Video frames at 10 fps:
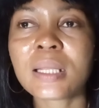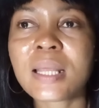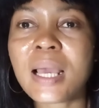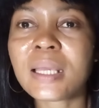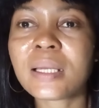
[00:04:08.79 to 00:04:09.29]

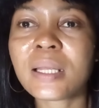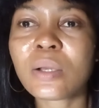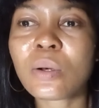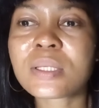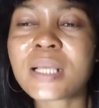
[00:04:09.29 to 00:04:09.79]
there in
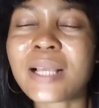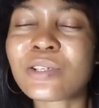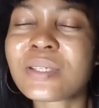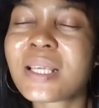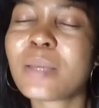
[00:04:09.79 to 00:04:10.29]
Lagos, I
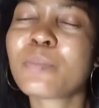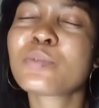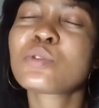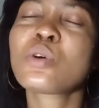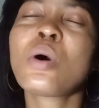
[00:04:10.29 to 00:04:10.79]
just keep
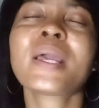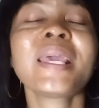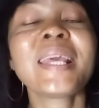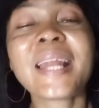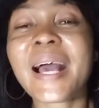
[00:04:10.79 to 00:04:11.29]

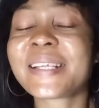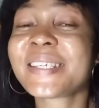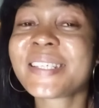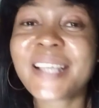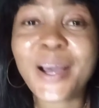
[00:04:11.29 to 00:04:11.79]
talking
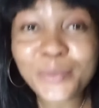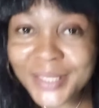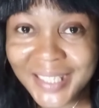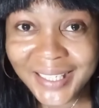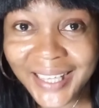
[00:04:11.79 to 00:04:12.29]
and
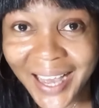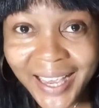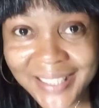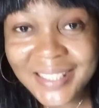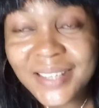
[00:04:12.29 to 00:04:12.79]
shouting,
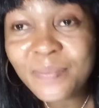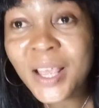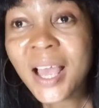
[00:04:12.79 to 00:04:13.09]
guys.